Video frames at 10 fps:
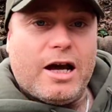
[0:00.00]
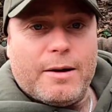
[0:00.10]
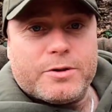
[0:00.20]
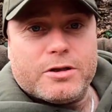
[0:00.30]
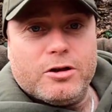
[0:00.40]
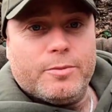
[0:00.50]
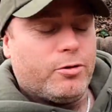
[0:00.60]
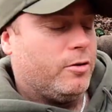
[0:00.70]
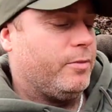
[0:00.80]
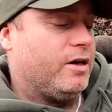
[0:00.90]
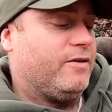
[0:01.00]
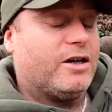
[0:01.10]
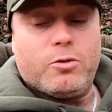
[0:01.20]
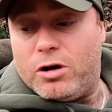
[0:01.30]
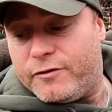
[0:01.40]
Absolutely brilliant bait. I've
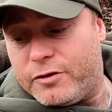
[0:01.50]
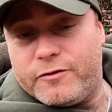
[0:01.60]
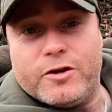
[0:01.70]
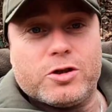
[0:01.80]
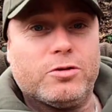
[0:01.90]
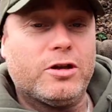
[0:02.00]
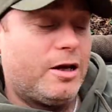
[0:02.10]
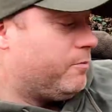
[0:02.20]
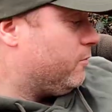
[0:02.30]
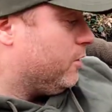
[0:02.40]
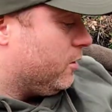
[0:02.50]
had quite a few fish on them.